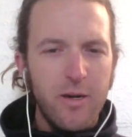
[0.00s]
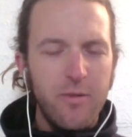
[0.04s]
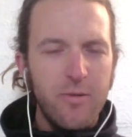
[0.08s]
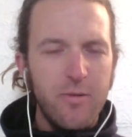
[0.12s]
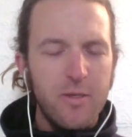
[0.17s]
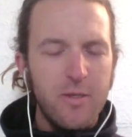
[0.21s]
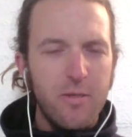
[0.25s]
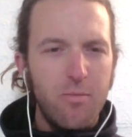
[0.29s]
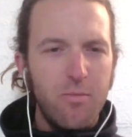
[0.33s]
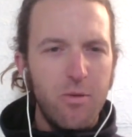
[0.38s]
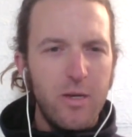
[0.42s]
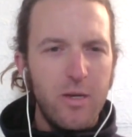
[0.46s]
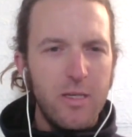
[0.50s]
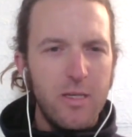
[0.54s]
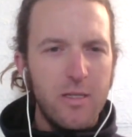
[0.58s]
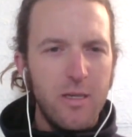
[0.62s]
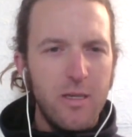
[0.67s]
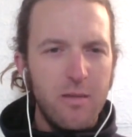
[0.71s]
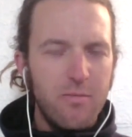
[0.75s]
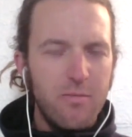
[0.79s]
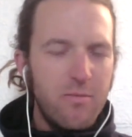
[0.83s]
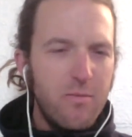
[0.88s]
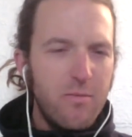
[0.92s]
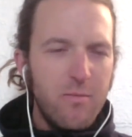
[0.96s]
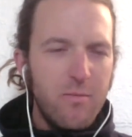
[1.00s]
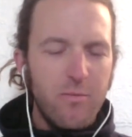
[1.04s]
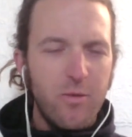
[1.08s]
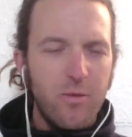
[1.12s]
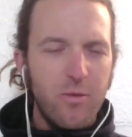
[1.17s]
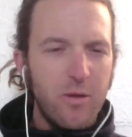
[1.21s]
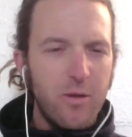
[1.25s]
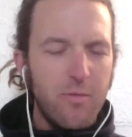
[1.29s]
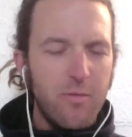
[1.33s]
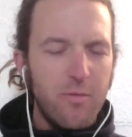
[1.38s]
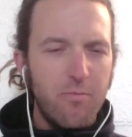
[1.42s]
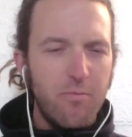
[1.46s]
it was a place that
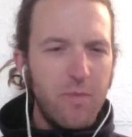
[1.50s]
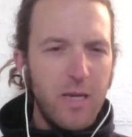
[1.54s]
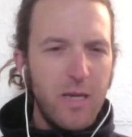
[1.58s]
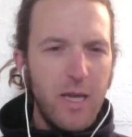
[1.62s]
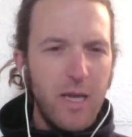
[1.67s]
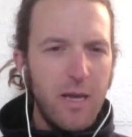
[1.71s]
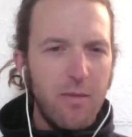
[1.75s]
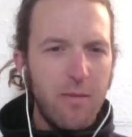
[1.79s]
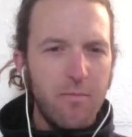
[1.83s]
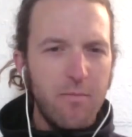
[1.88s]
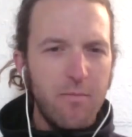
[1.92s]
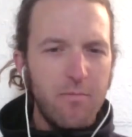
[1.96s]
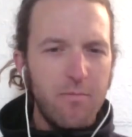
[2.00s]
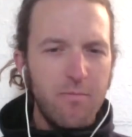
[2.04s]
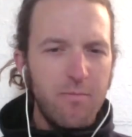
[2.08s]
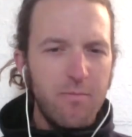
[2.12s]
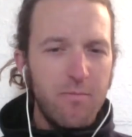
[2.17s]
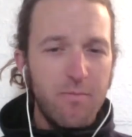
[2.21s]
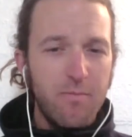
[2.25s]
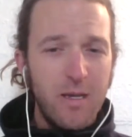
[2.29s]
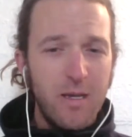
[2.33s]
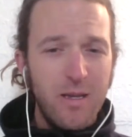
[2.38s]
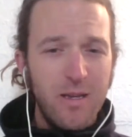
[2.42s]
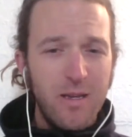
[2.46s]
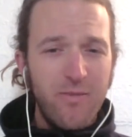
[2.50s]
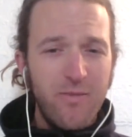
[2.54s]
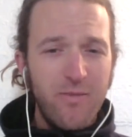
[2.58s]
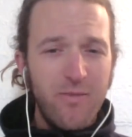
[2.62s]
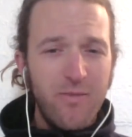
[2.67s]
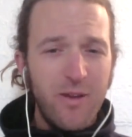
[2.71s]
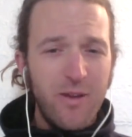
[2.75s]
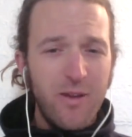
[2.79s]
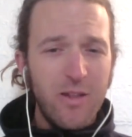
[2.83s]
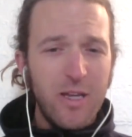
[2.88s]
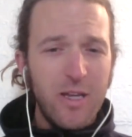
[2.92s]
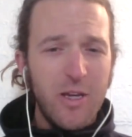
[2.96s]
really became,
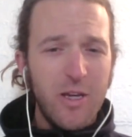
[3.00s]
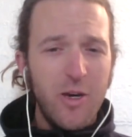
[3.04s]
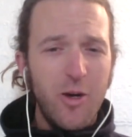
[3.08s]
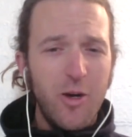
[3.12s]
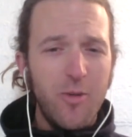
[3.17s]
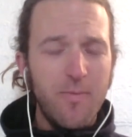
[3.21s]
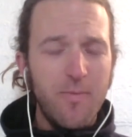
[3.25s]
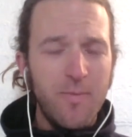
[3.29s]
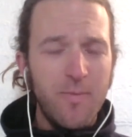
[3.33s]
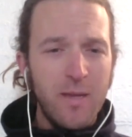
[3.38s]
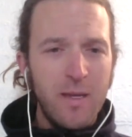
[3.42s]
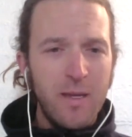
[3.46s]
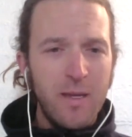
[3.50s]
felt like home.